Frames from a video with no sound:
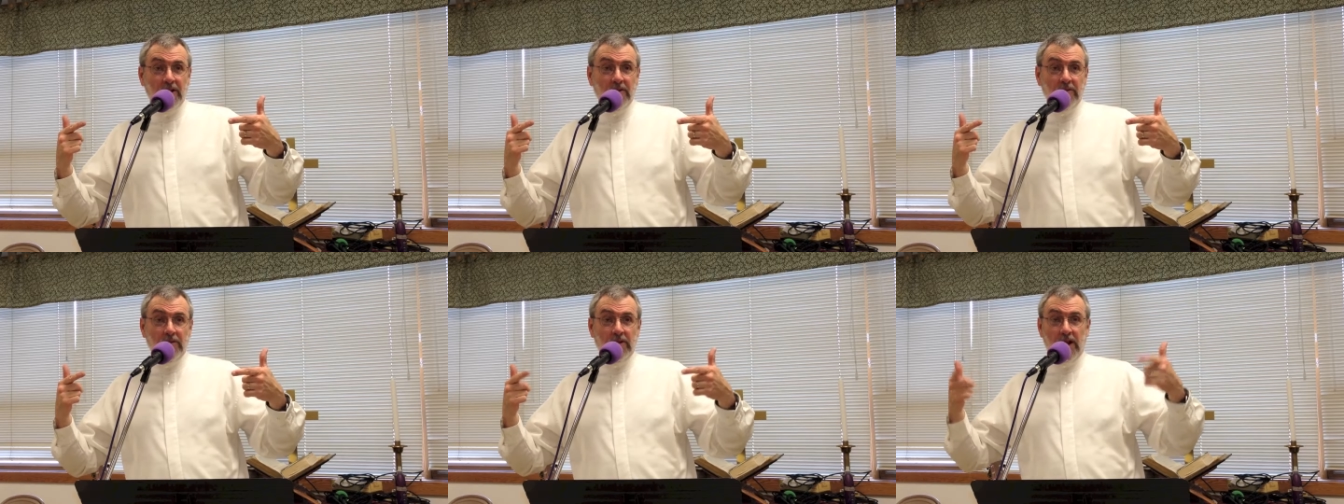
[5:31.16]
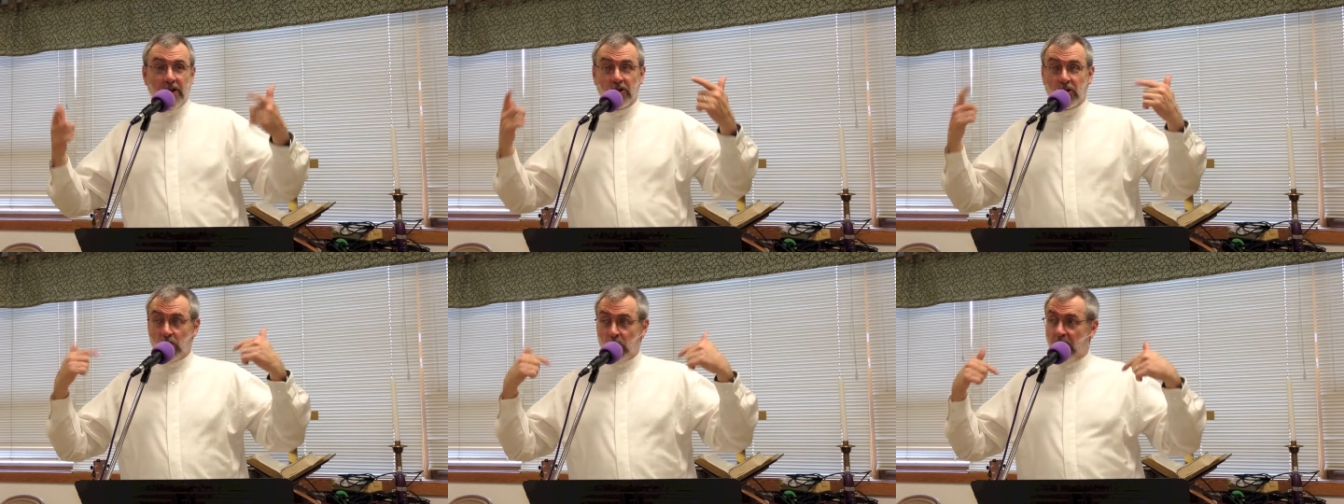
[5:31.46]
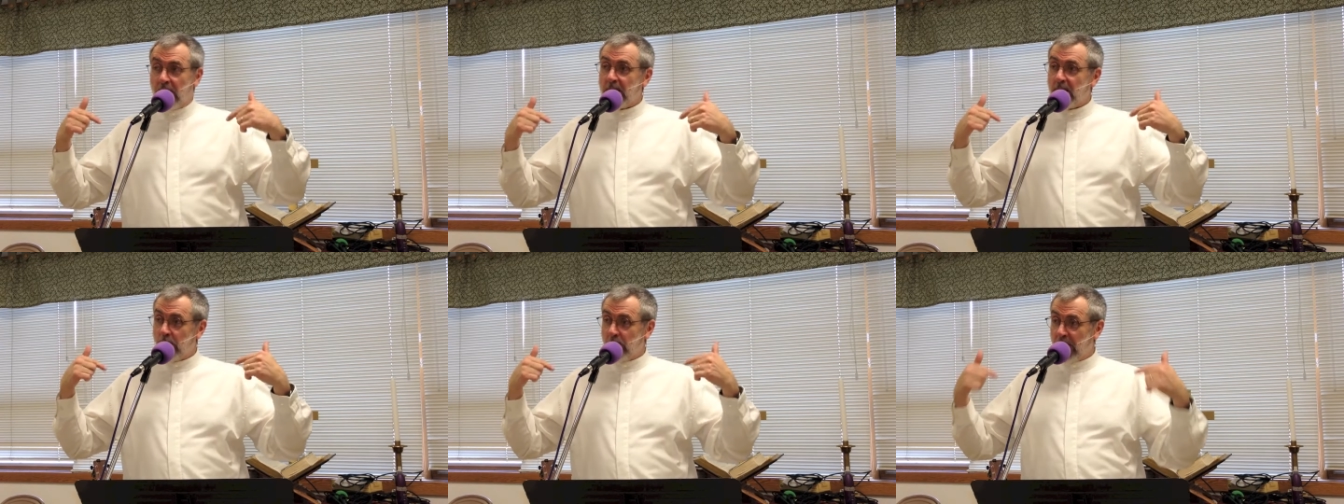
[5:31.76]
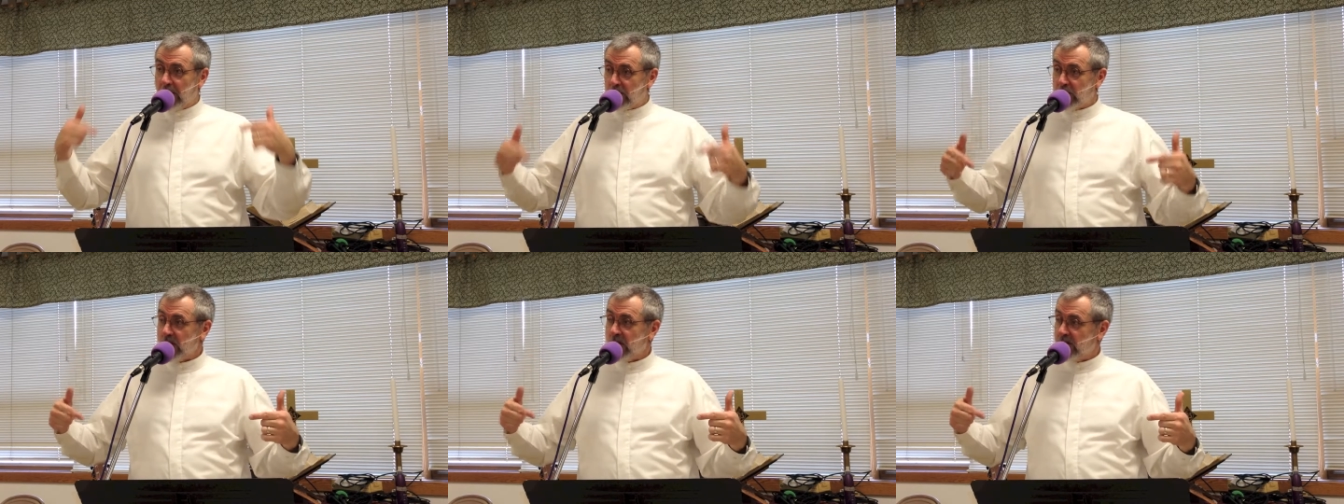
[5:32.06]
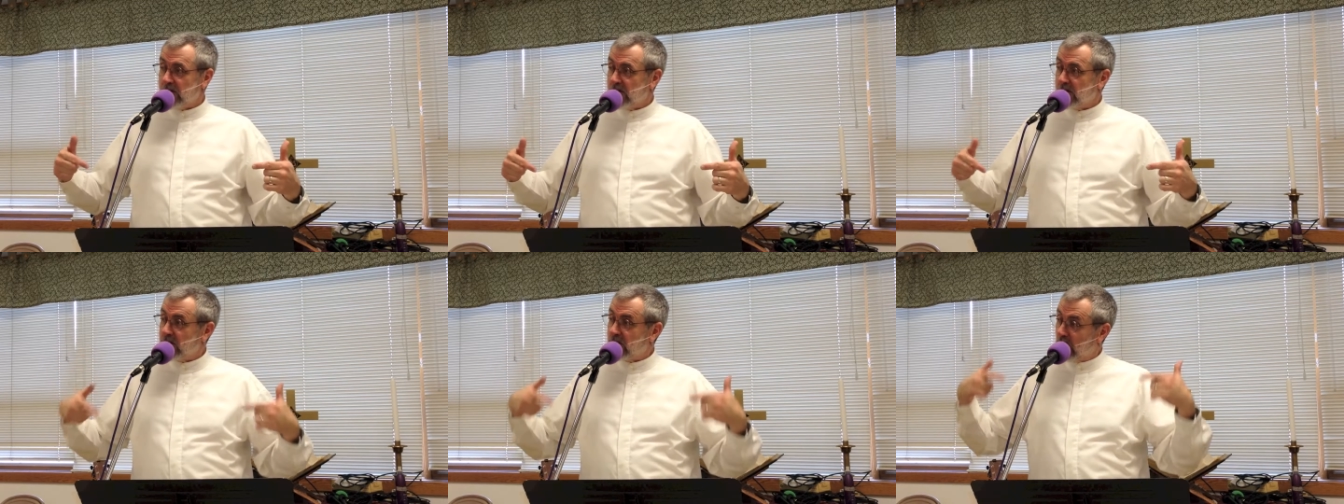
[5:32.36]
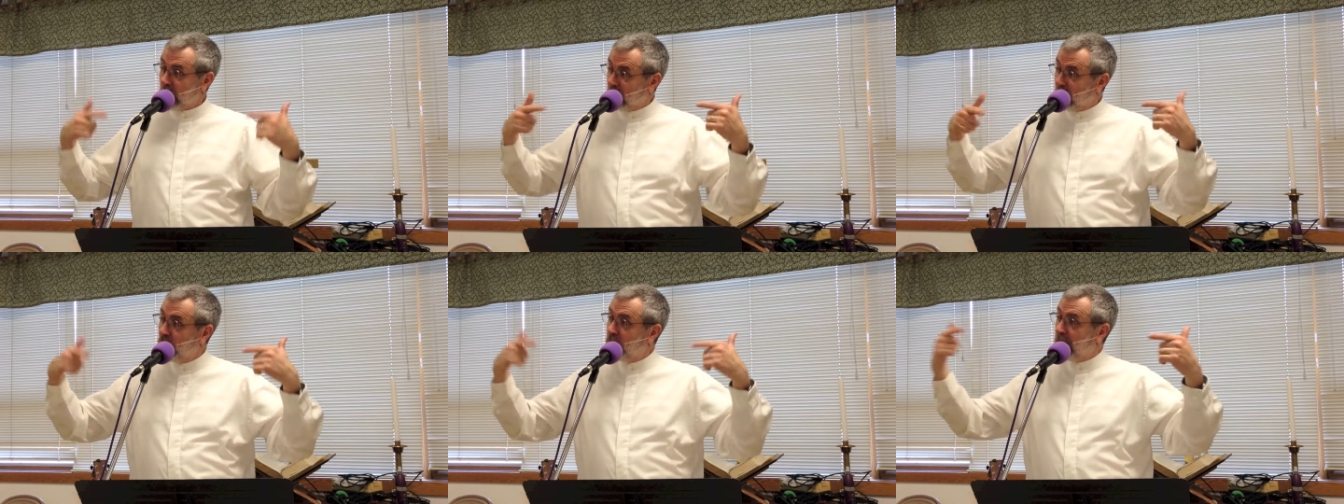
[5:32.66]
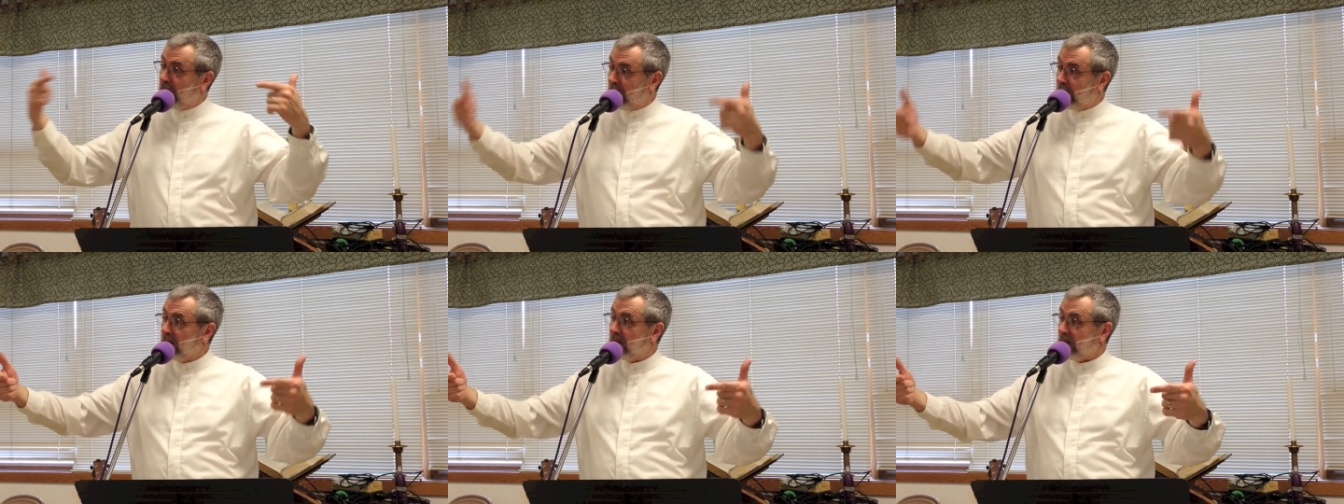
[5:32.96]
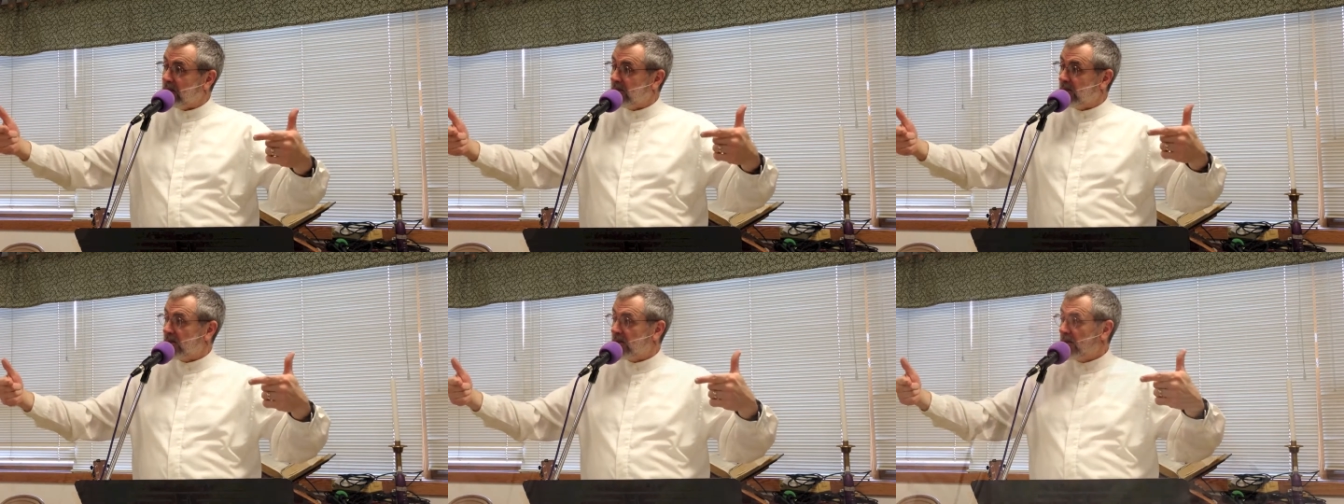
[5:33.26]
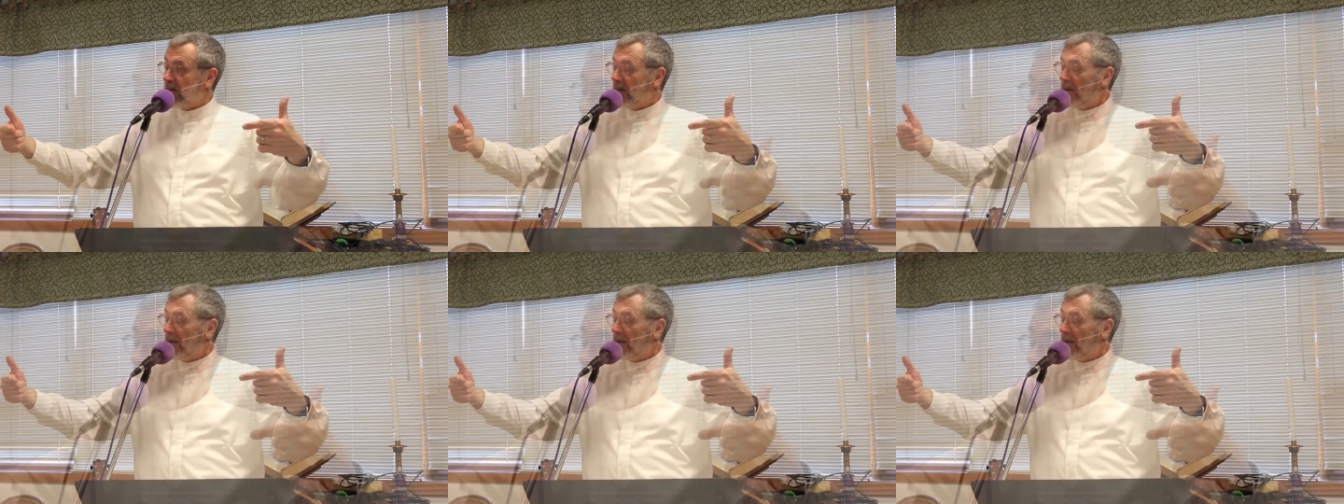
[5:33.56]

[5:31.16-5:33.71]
not the what about Jesus, the who he is.